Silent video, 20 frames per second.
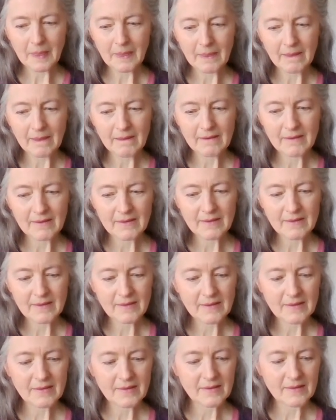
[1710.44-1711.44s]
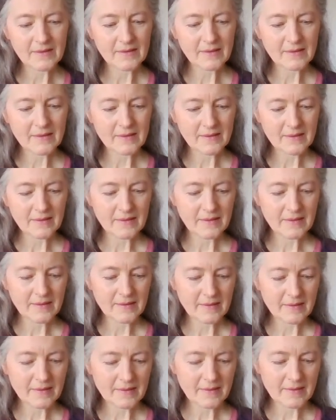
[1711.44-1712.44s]

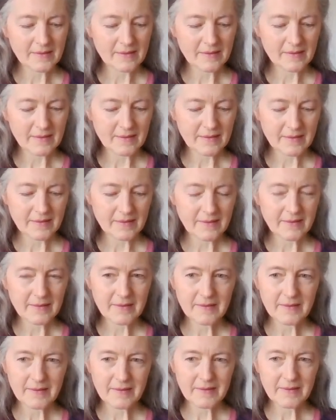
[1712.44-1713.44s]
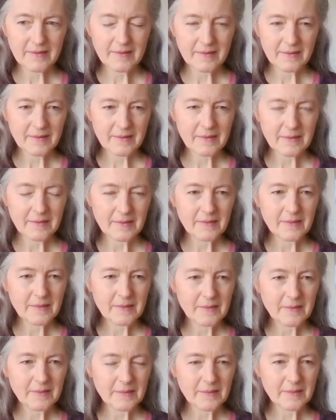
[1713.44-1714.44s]

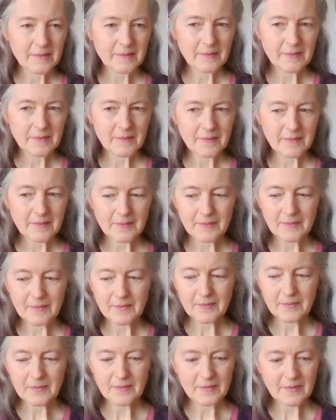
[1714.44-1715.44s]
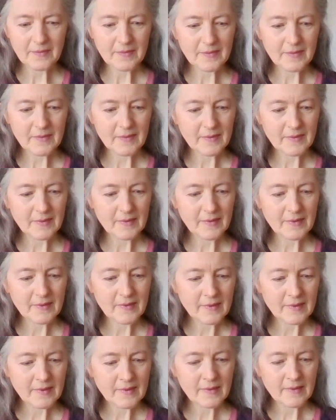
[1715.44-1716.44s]

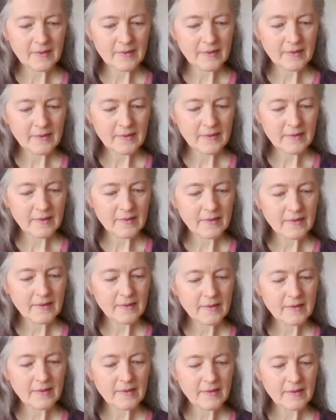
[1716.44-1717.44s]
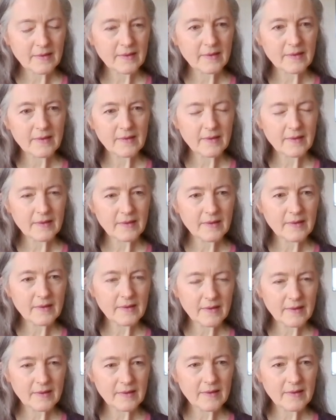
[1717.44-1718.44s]
[no speech]